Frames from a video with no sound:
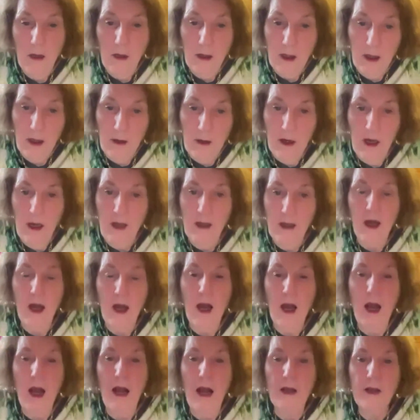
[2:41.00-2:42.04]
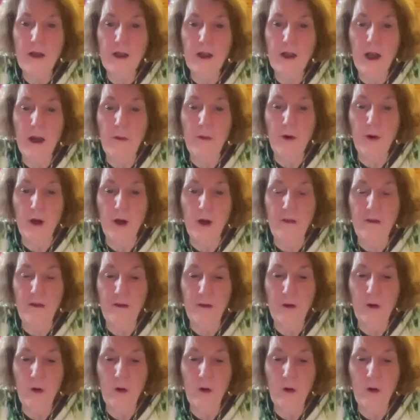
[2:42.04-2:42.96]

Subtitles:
either ask a brief